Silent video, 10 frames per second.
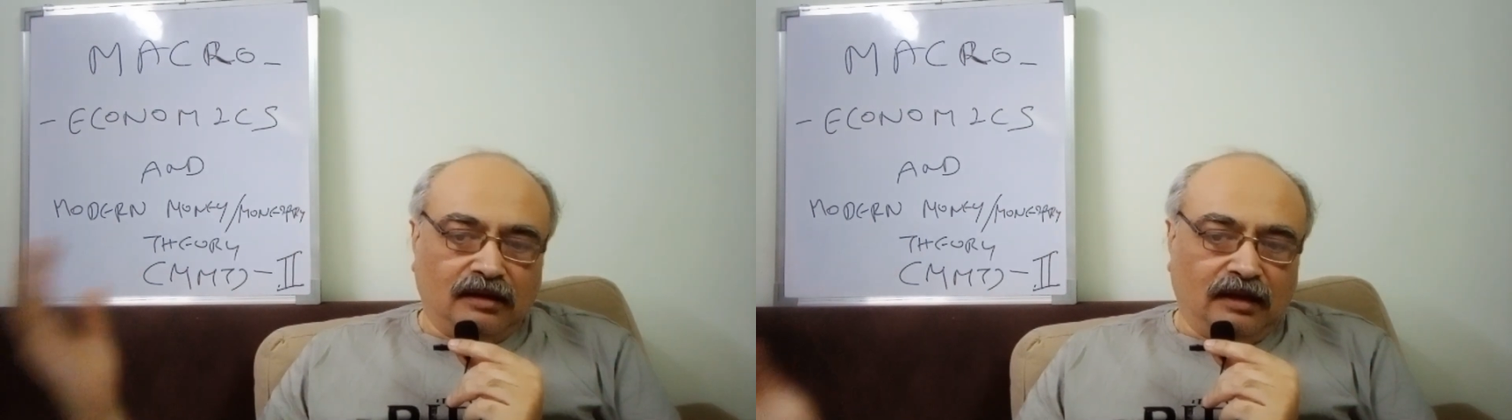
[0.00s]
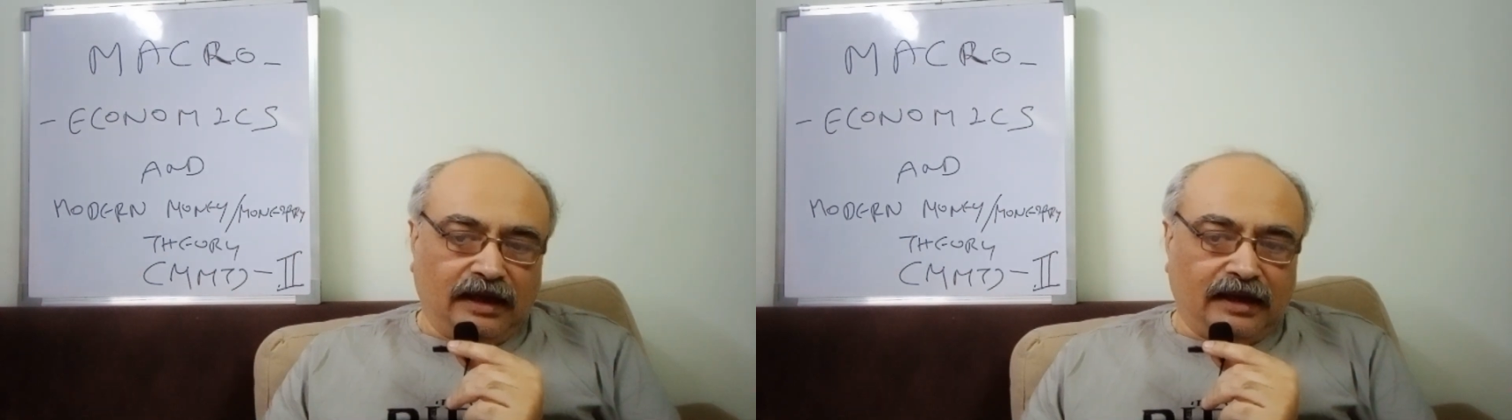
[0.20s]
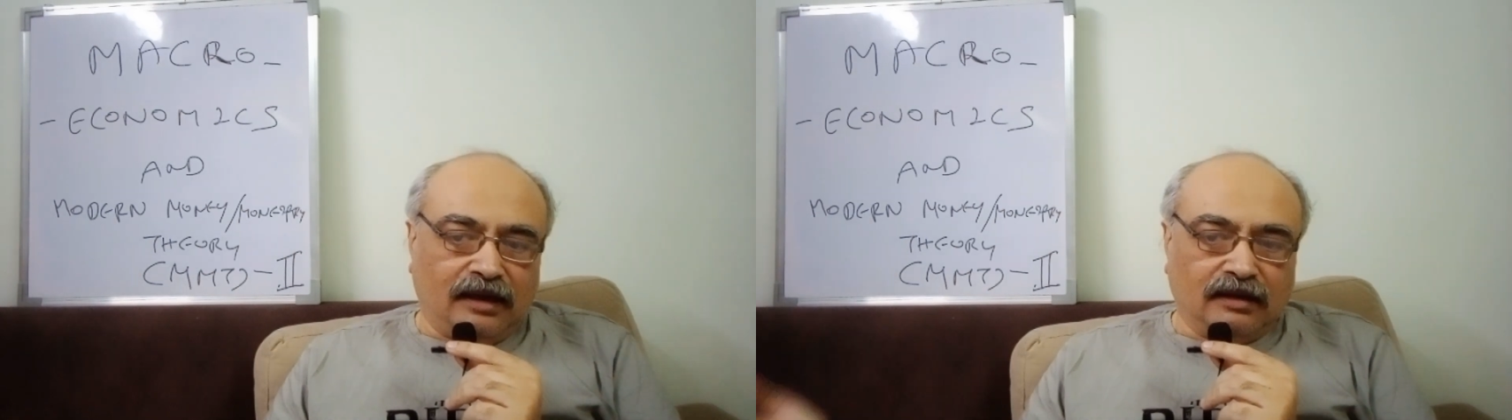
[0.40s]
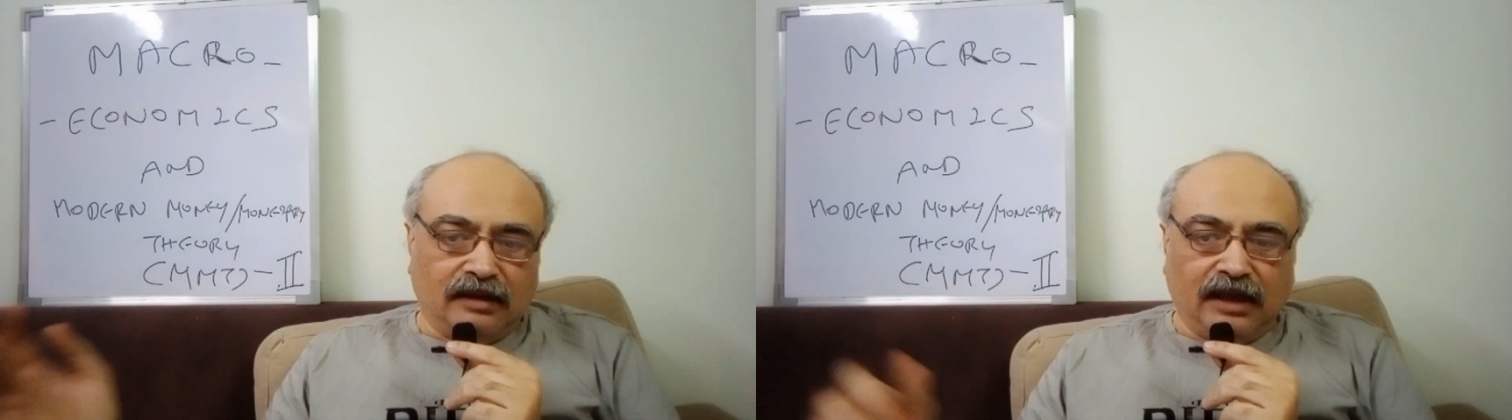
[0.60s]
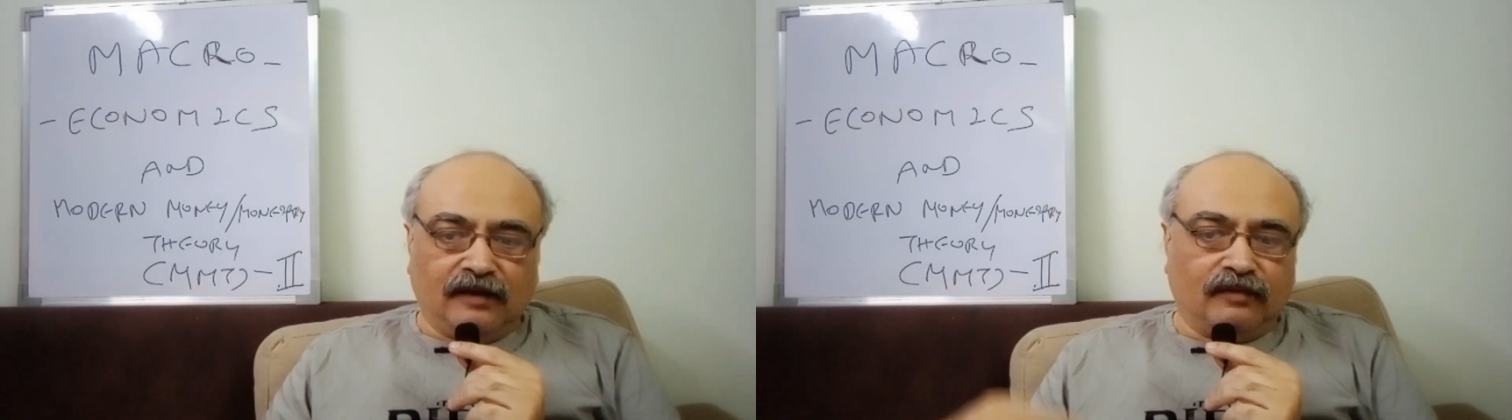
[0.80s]
And
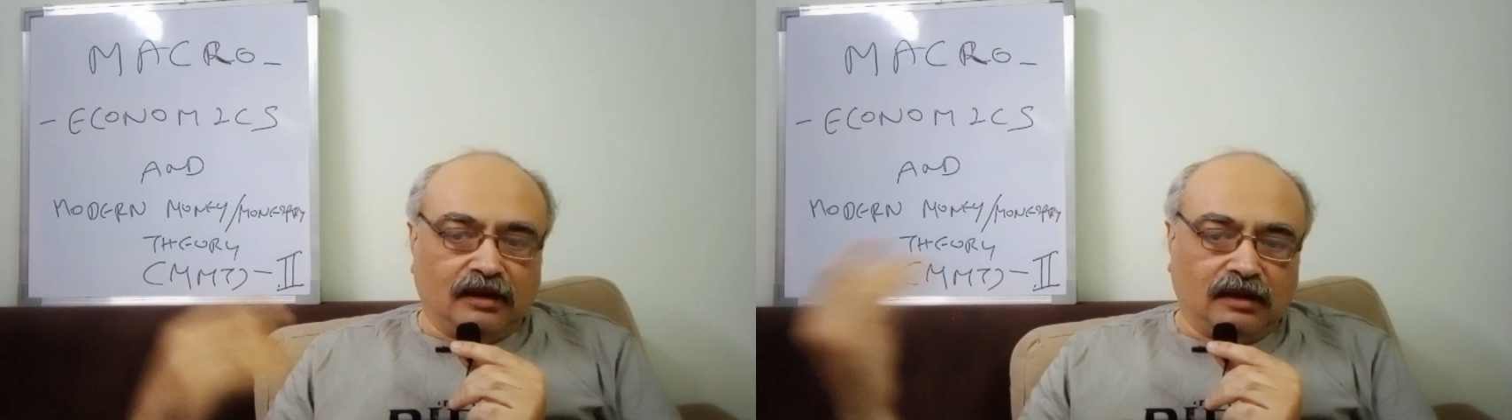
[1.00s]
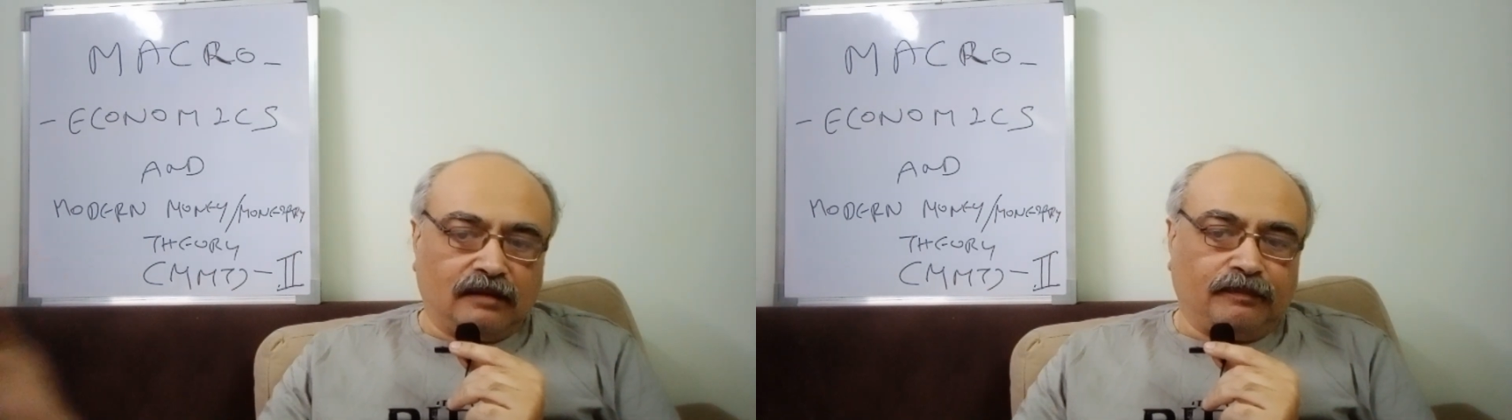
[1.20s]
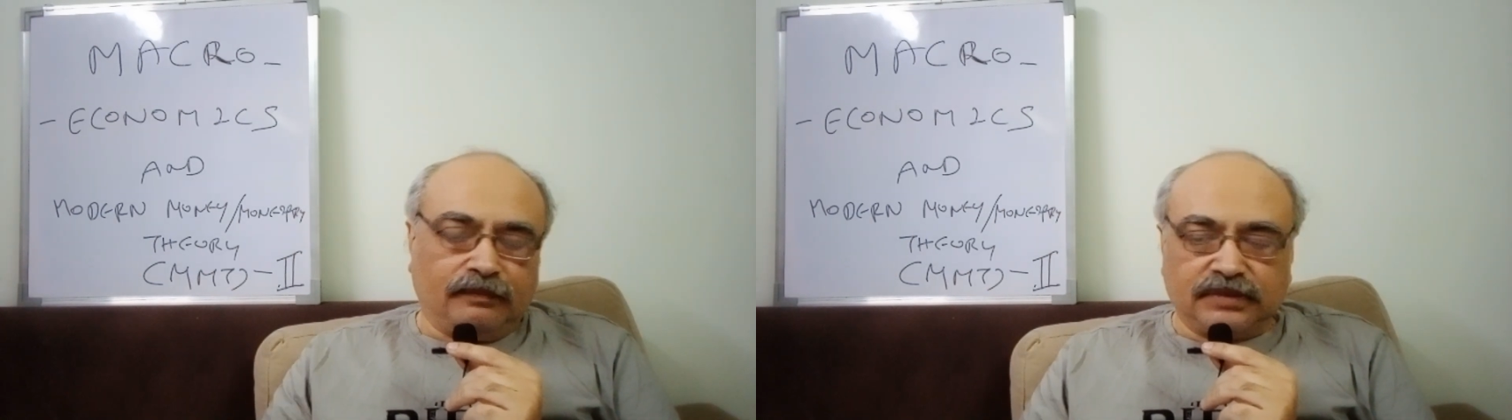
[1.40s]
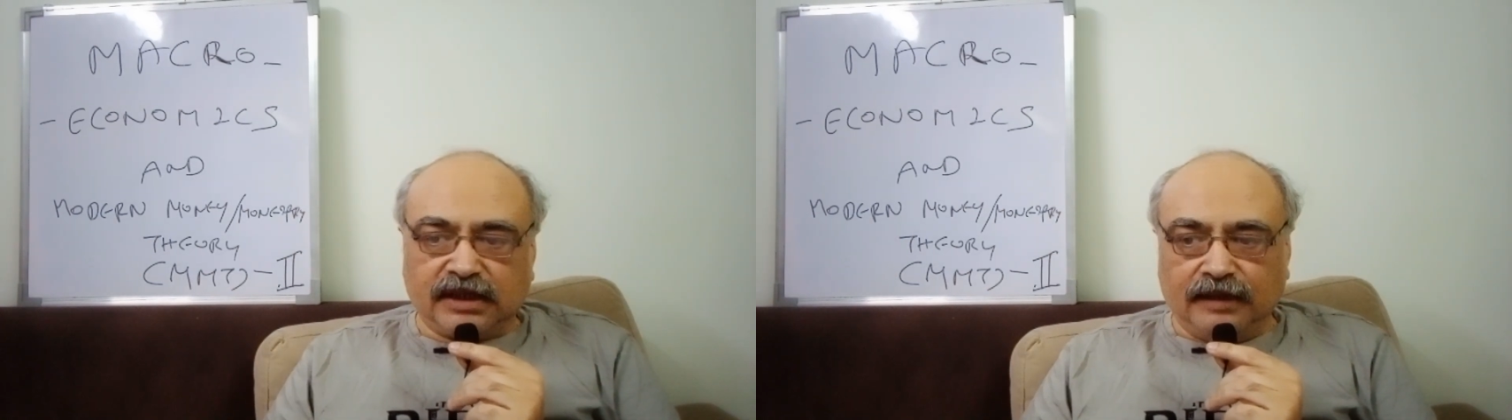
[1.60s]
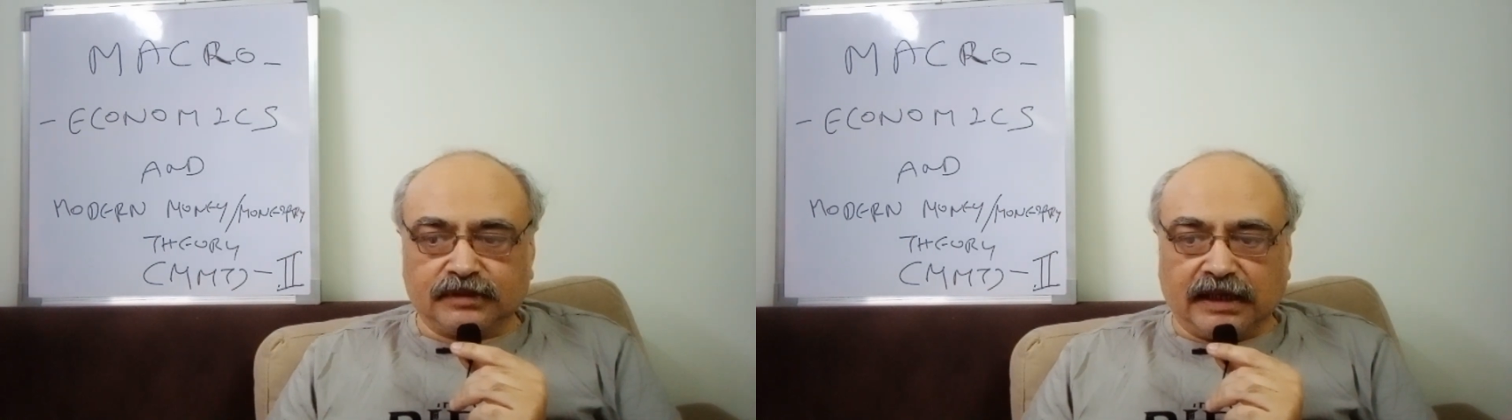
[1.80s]
they have other schemes